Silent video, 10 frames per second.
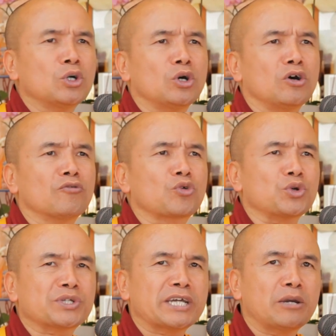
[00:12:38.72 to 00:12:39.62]
of
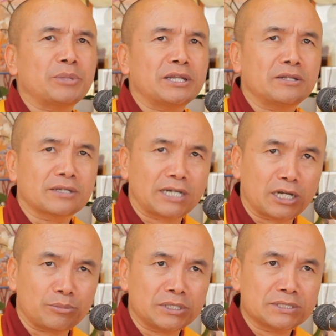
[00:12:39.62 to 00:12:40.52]
contaminated
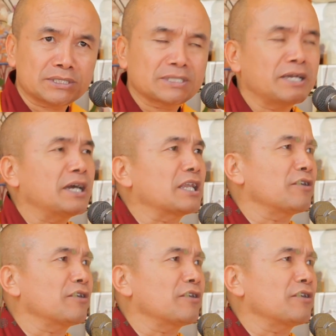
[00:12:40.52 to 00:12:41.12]
karmas and